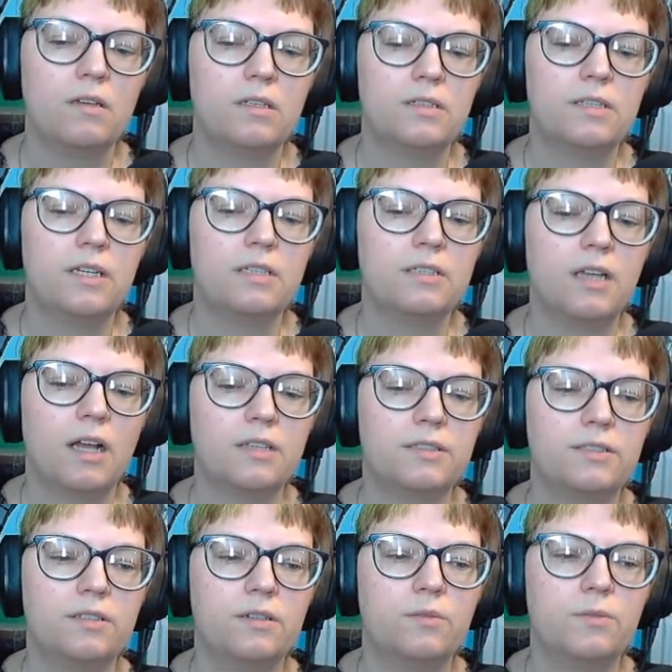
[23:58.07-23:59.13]
TikTok
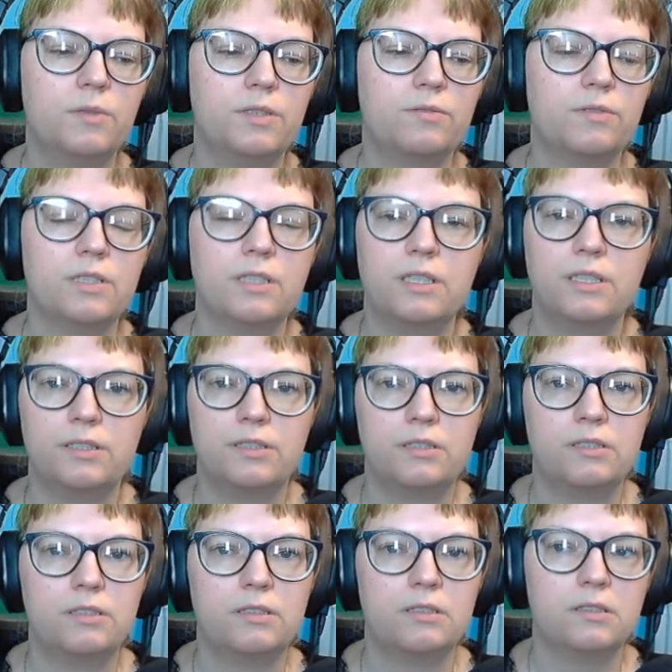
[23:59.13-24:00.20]
still wouldn't
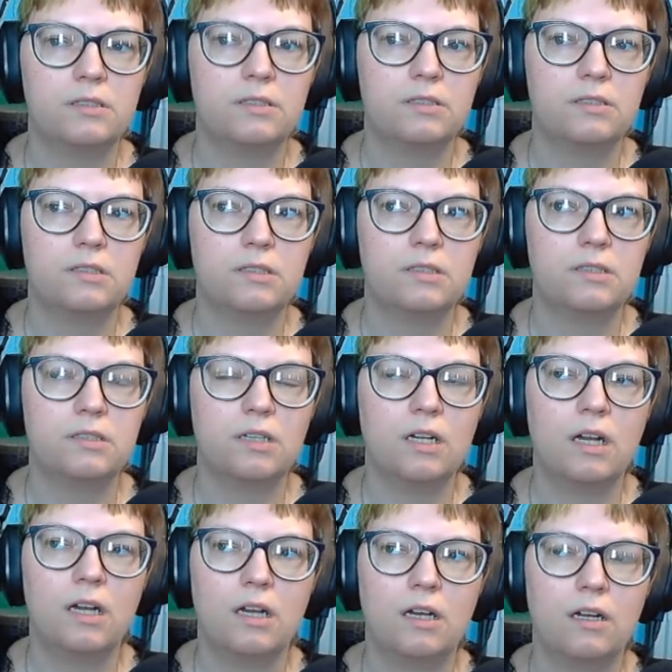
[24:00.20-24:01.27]
release
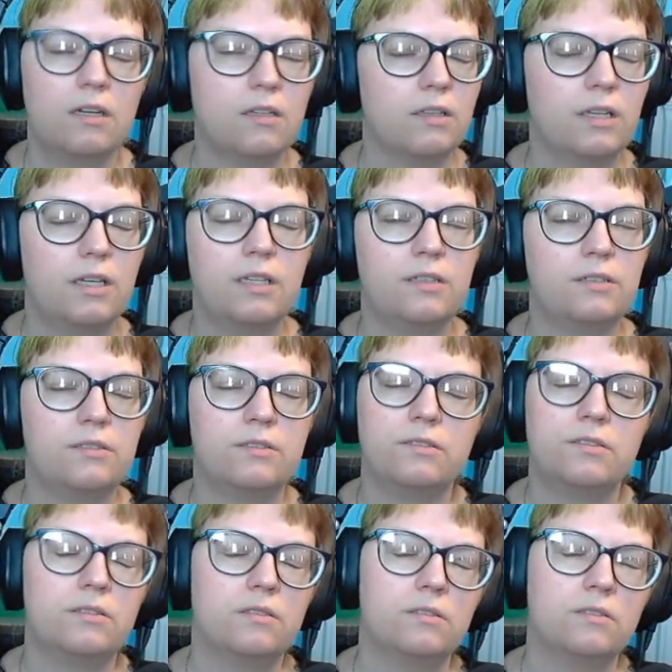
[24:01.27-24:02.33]
our
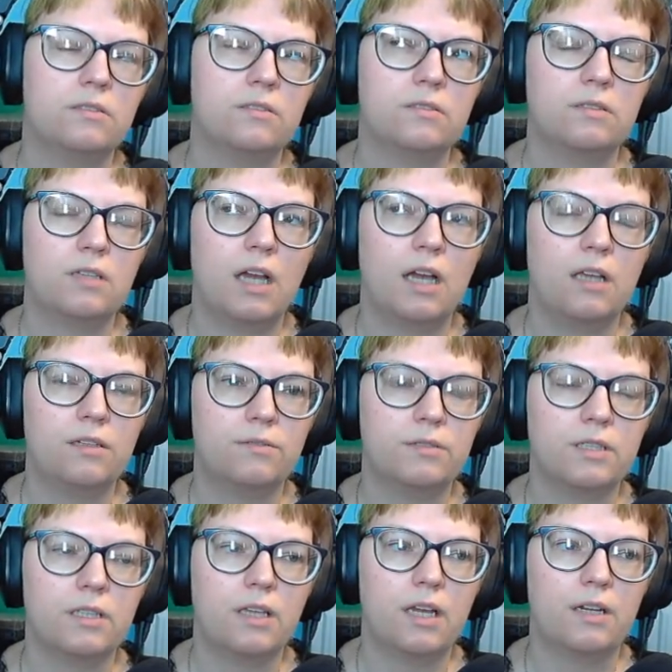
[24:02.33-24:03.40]
latest Allo
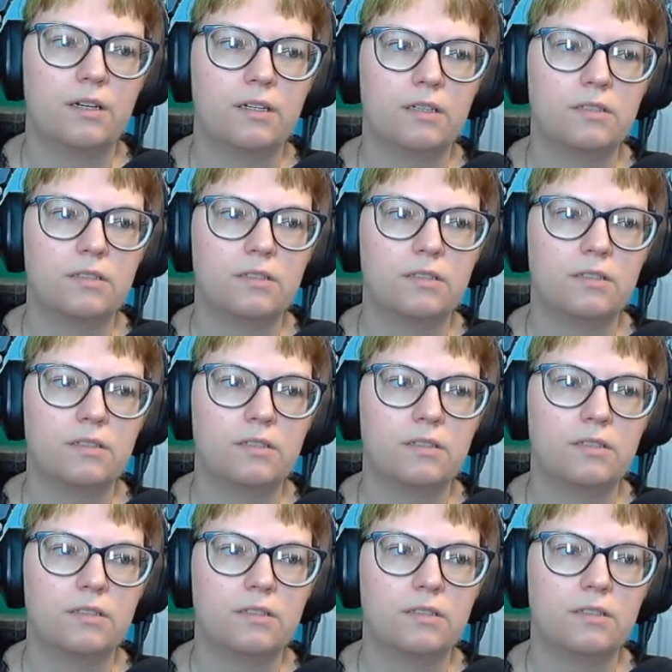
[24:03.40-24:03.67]
recliner